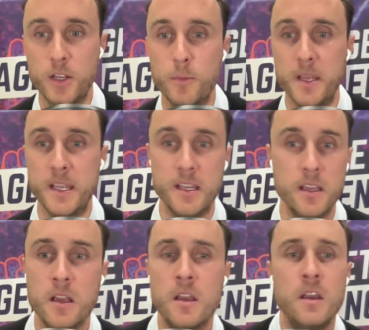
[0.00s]
It could
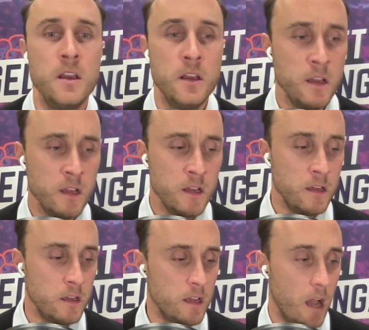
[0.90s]
be,
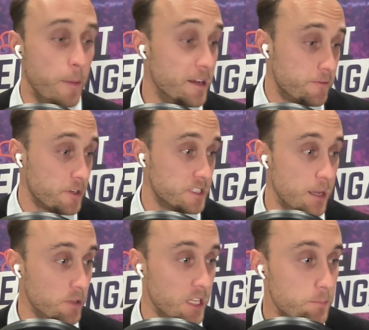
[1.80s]
for
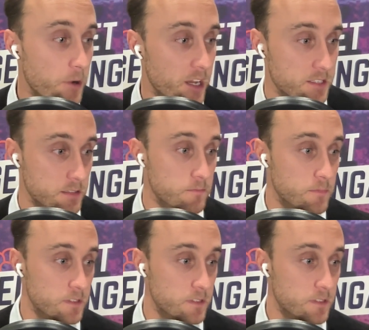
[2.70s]
example, League Pass